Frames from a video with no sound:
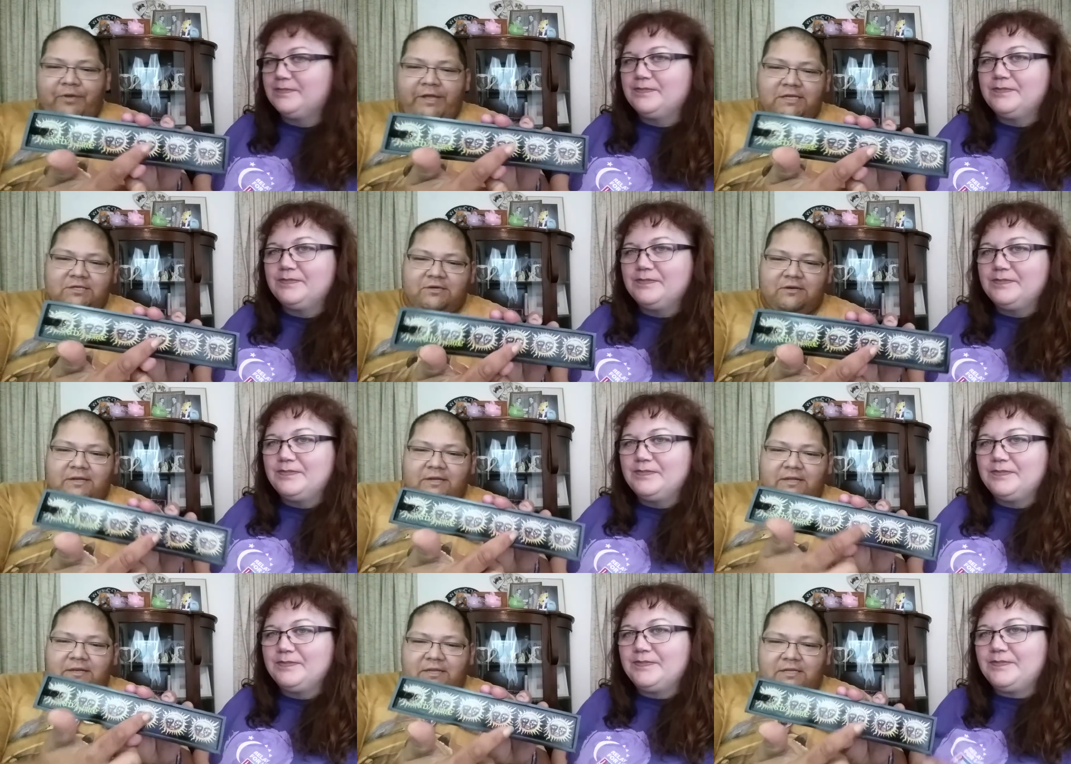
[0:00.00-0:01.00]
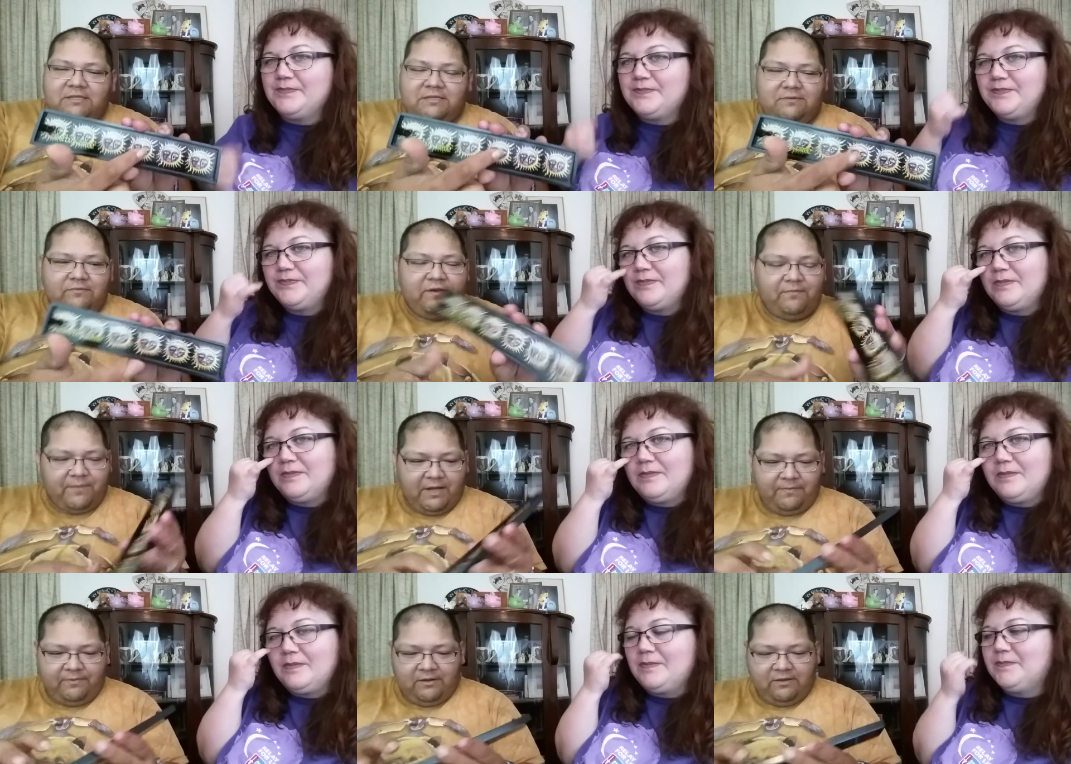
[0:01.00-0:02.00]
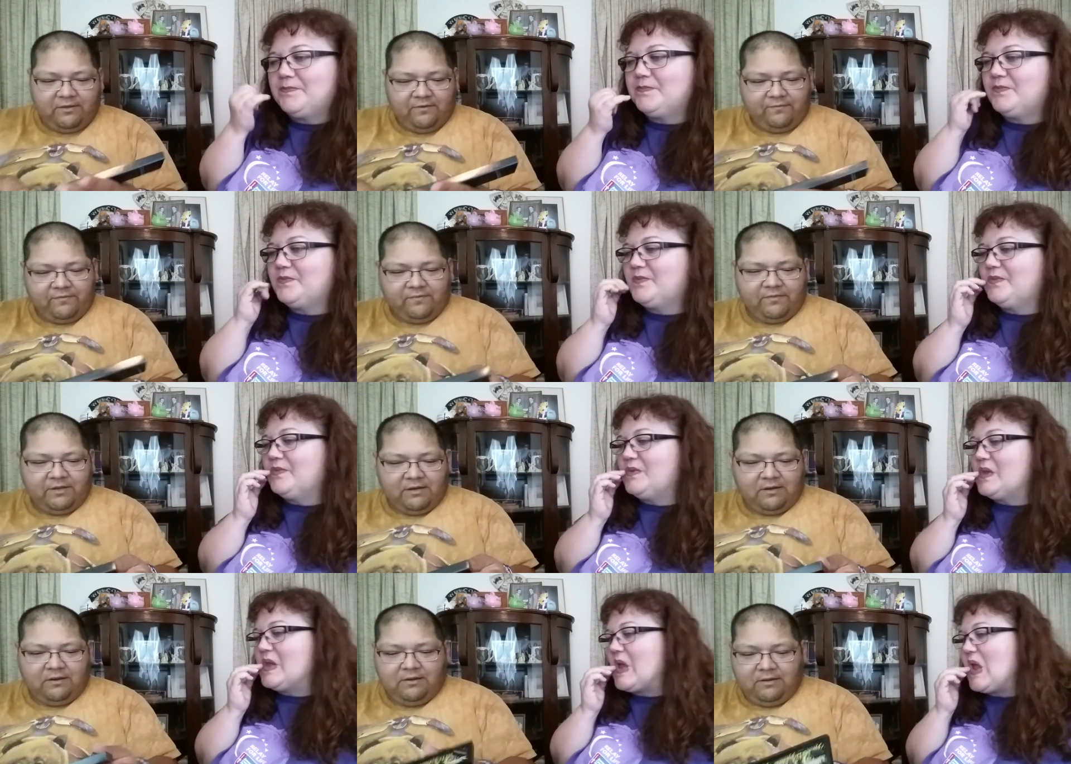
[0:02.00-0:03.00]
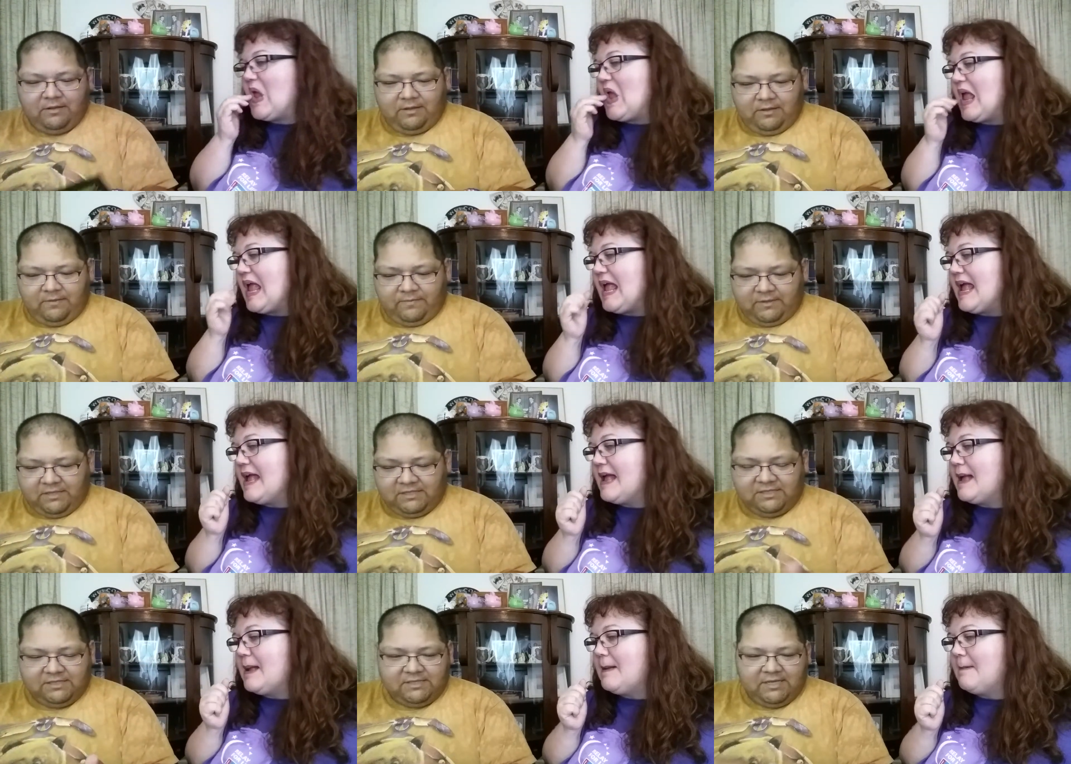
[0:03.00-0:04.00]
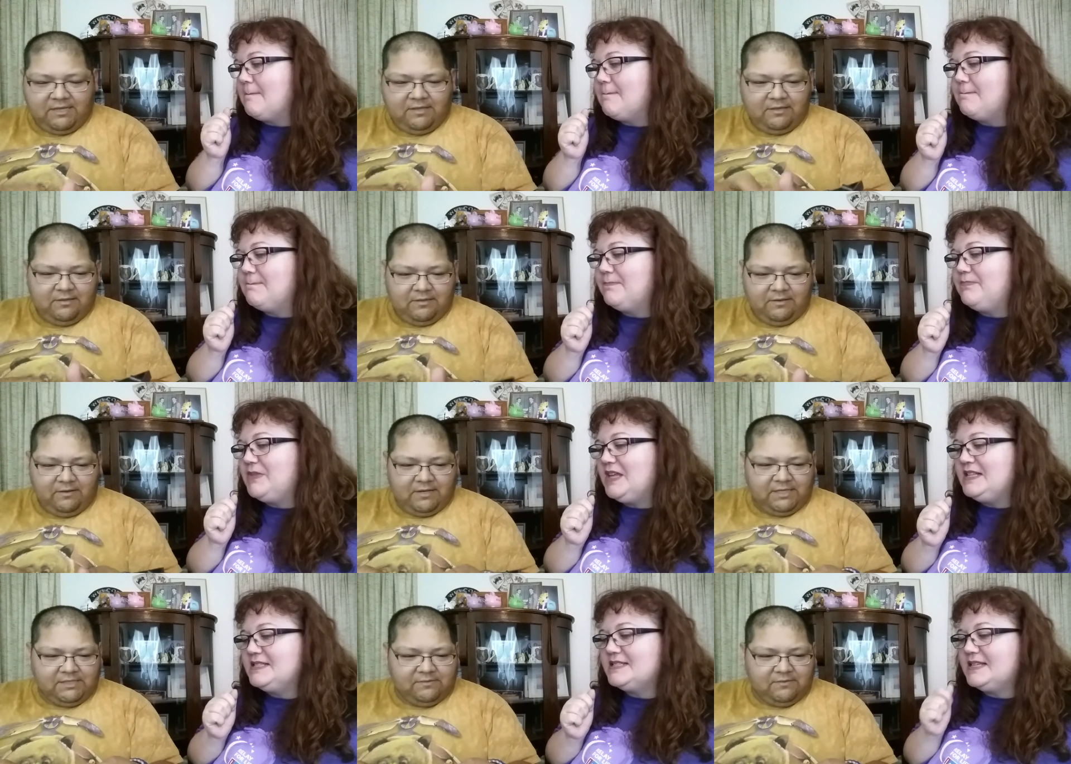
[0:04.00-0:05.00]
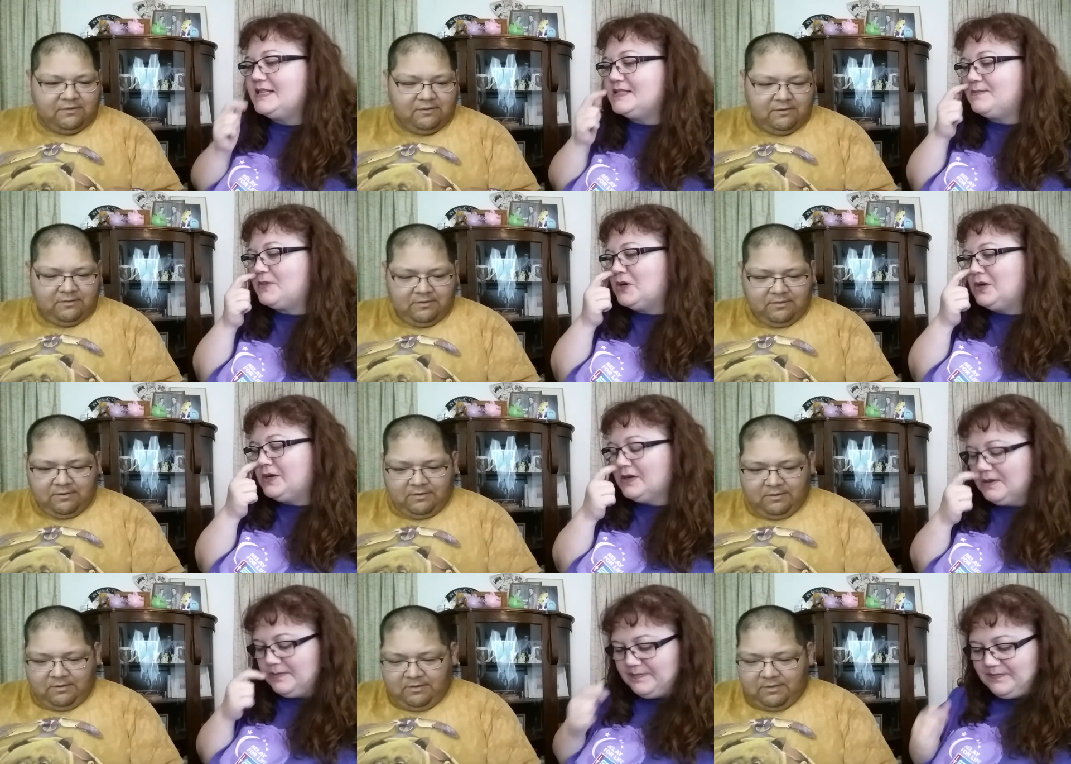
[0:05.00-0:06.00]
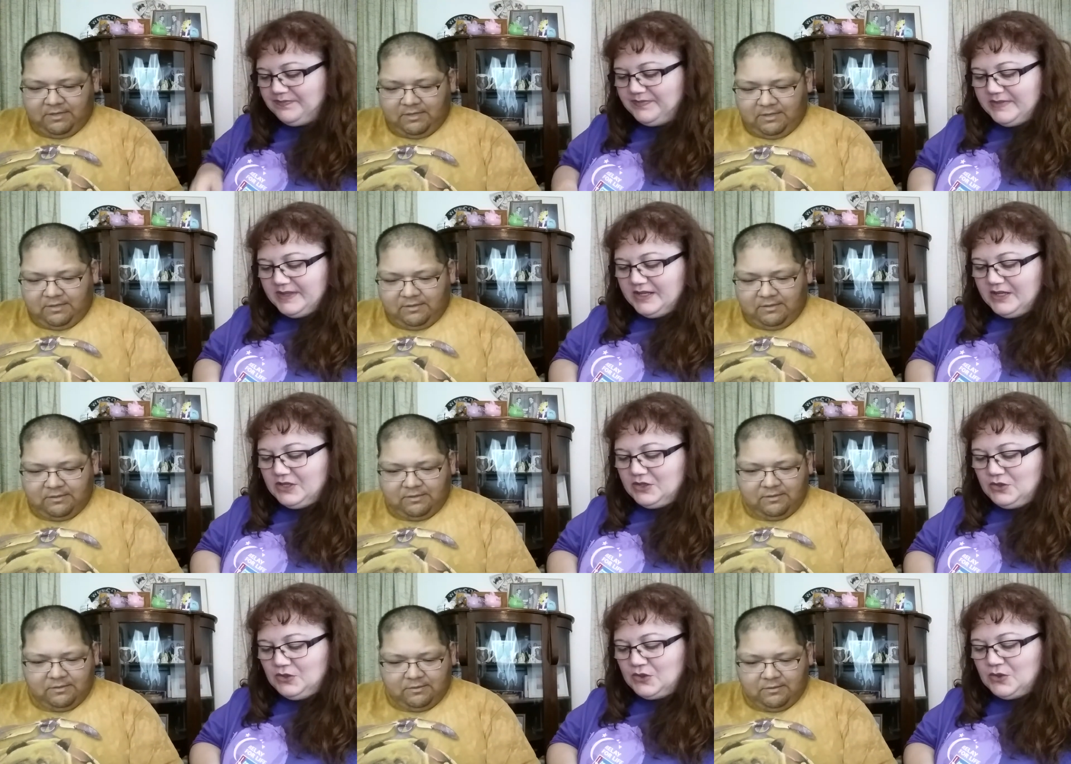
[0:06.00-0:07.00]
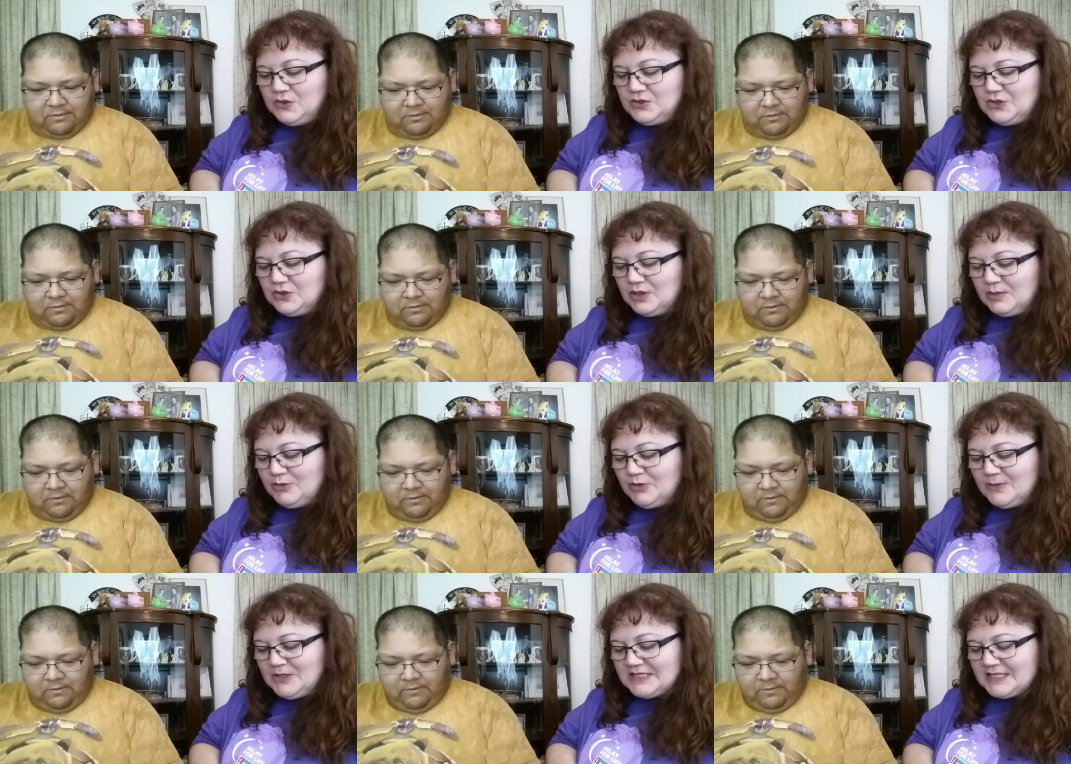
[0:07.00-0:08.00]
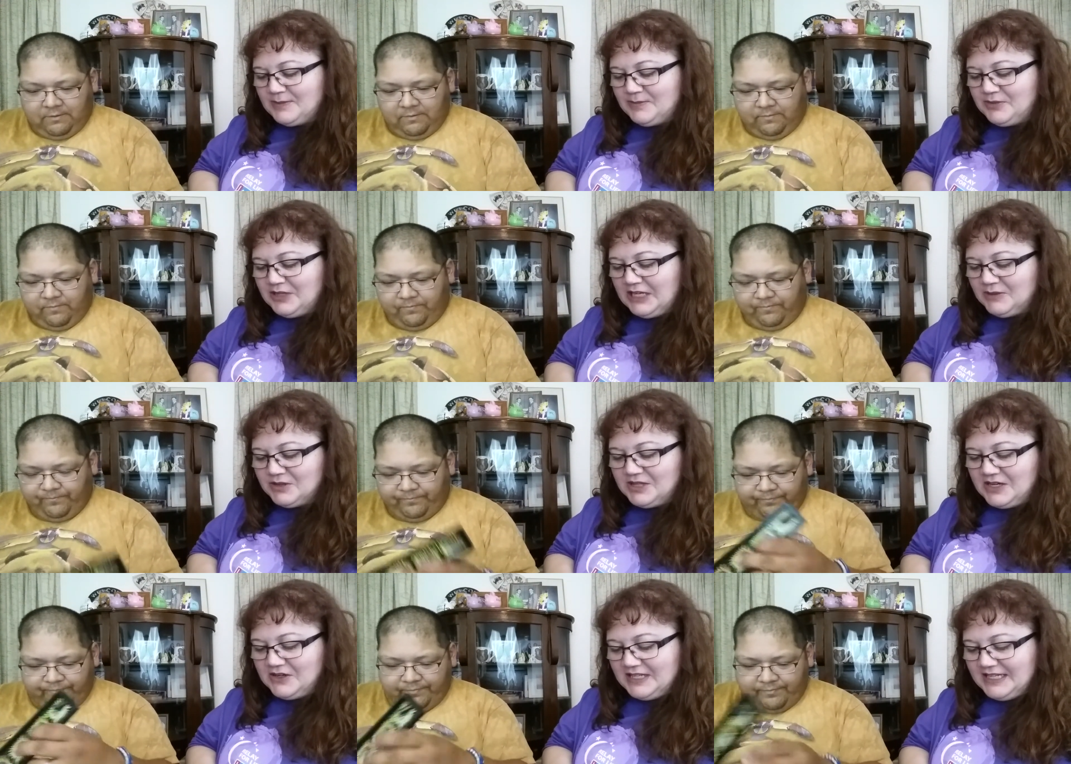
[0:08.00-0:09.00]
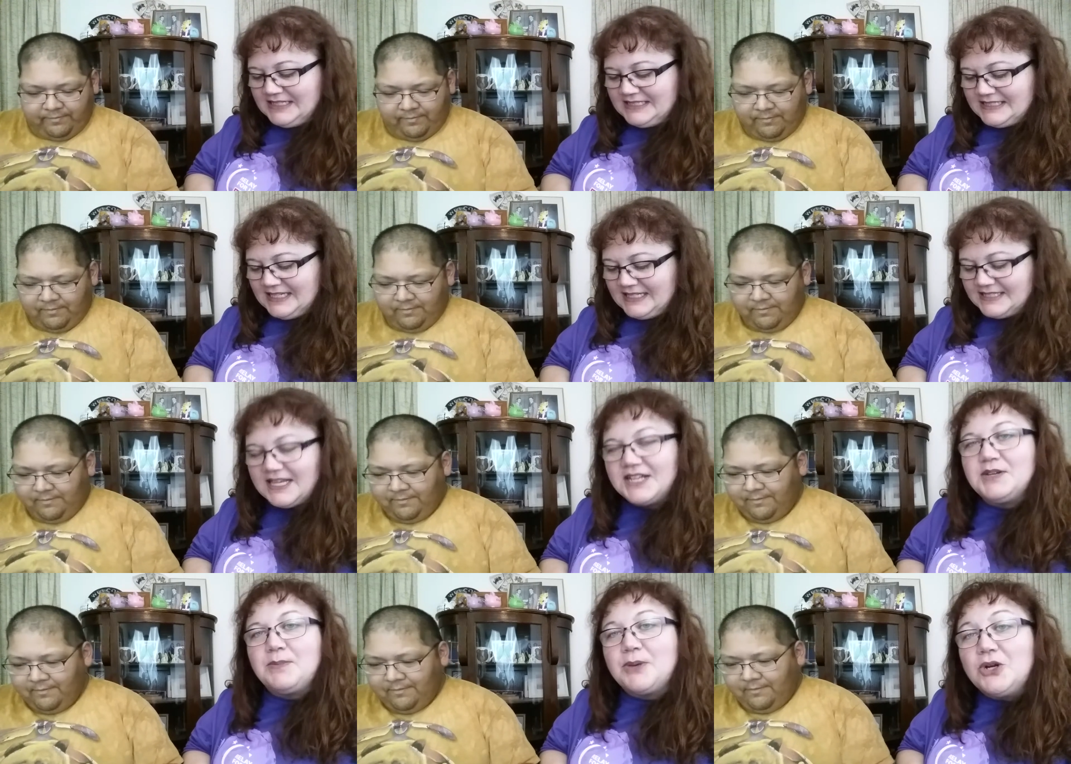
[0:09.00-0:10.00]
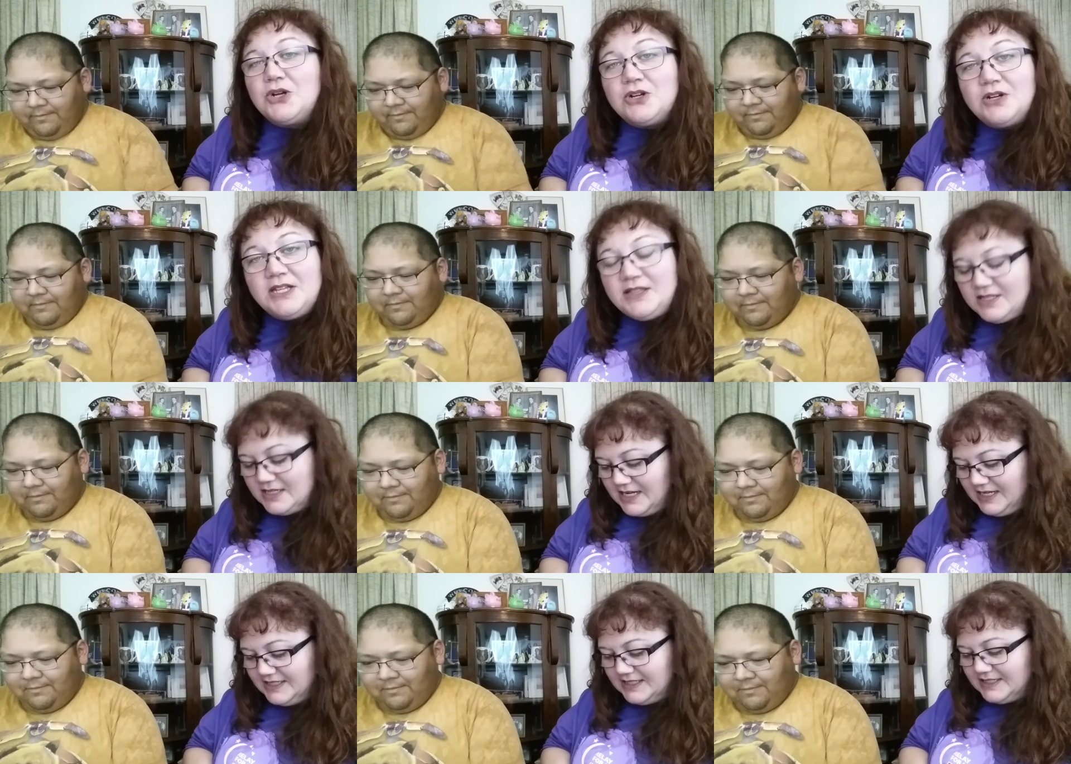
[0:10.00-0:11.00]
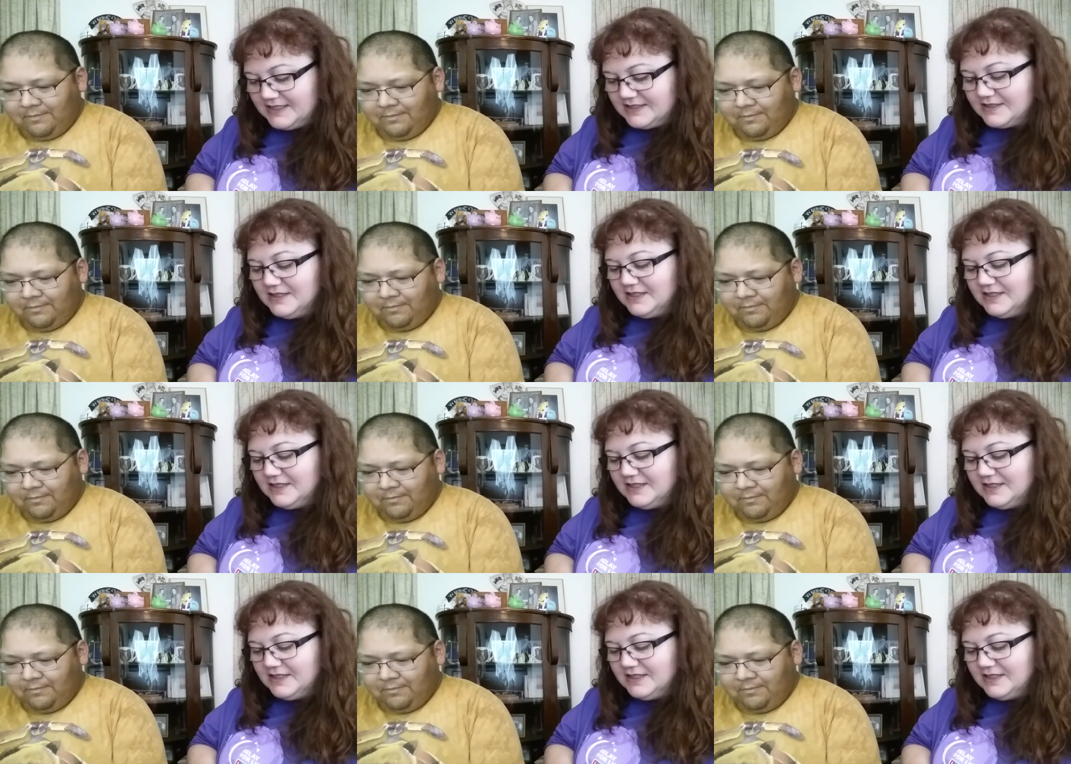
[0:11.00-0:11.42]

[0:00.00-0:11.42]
Speaker 1: picture, and then it just went popular from there. But this is a nice incense
Speaker 2: one. burner. Yeah. No dorm room was complete without incense and a burner in the 90s.